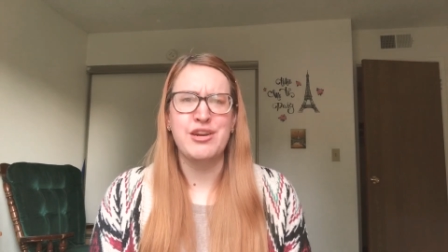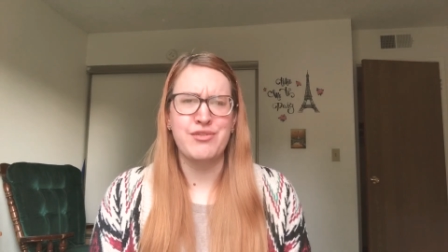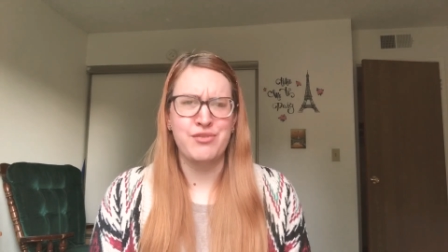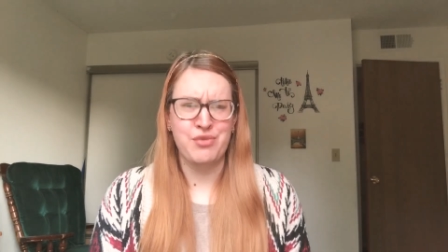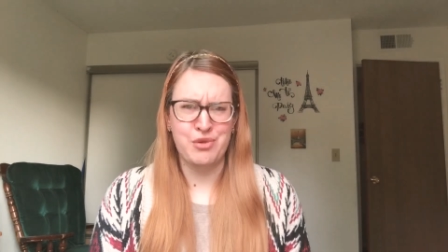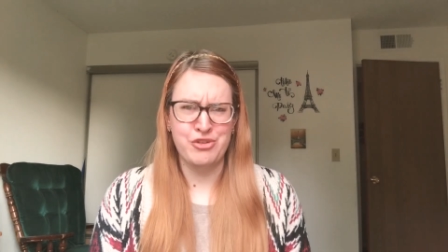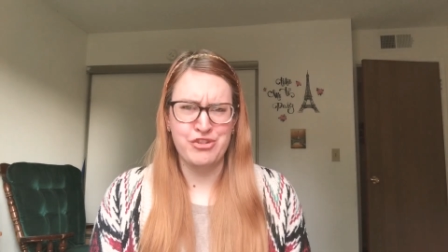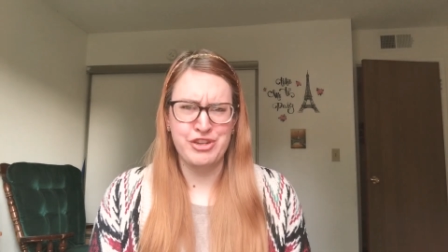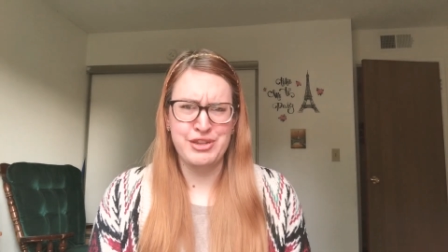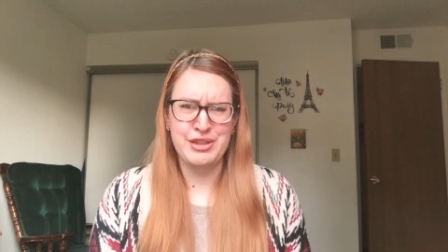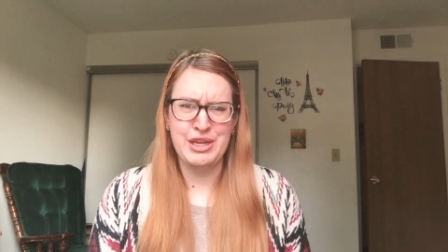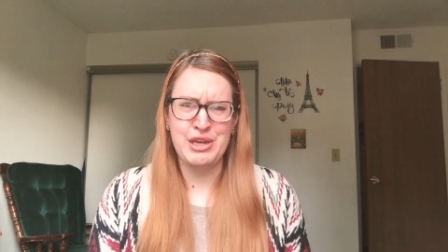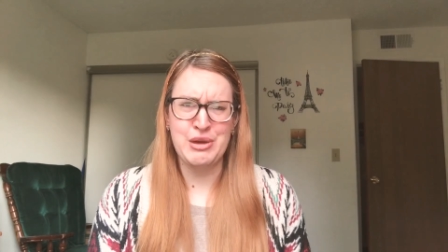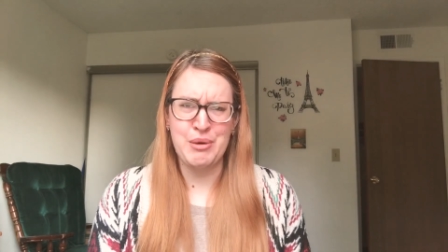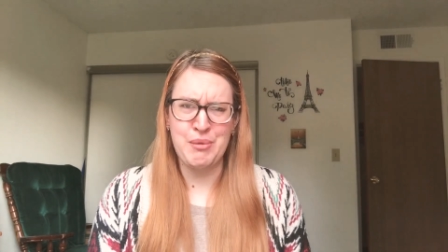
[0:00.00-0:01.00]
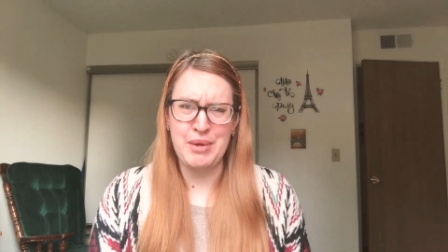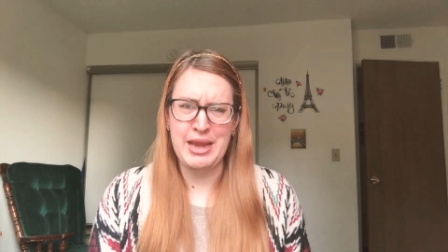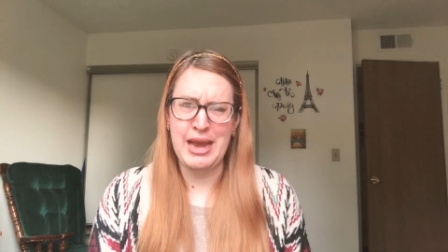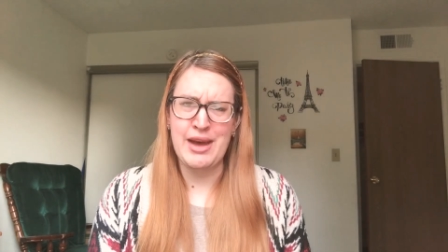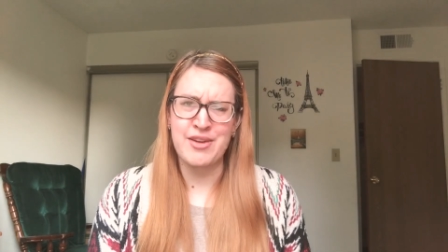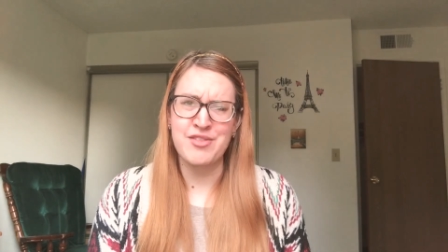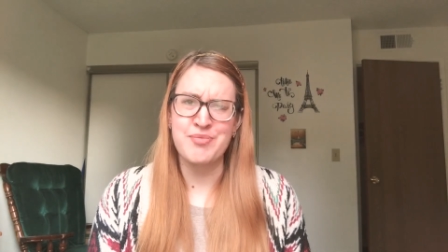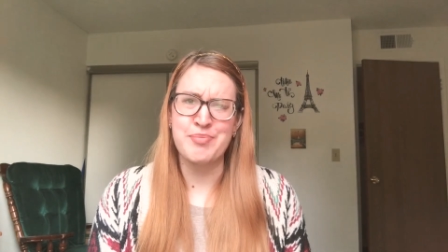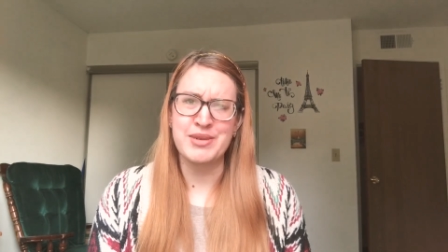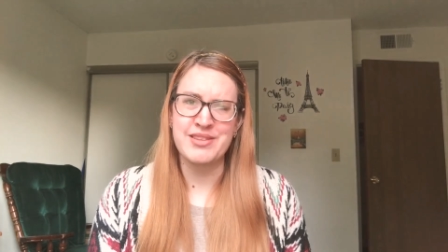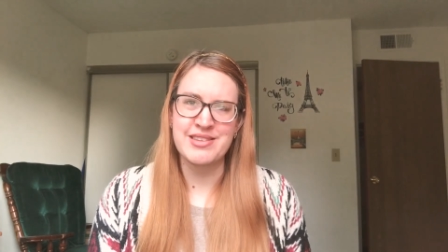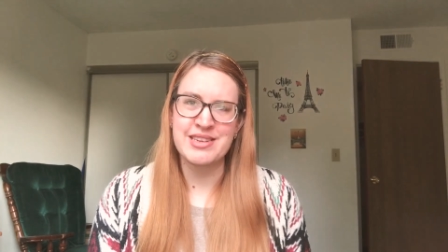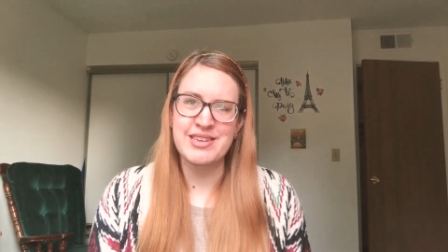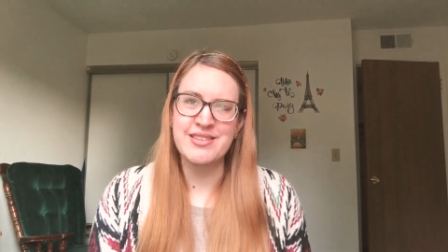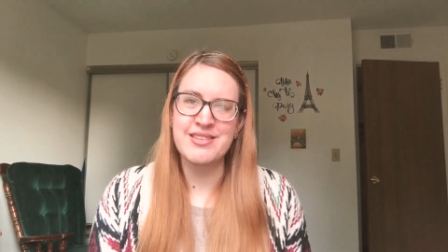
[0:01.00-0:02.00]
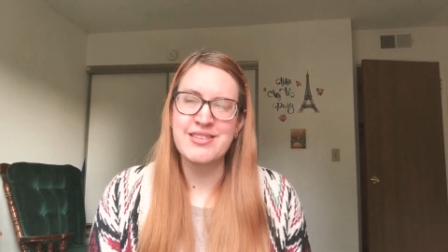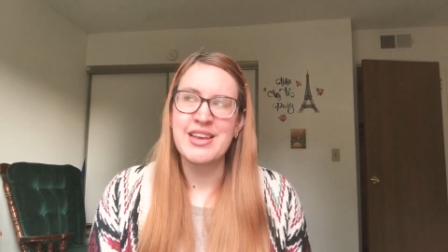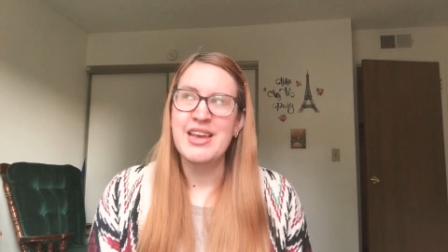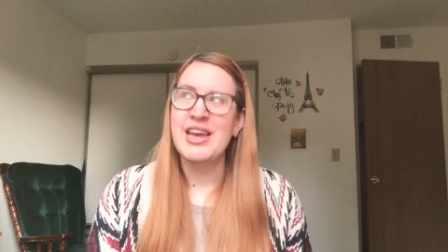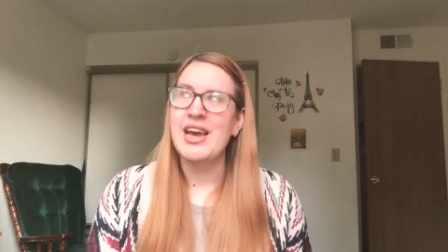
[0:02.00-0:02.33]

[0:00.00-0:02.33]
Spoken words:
unfortunately, going out of business.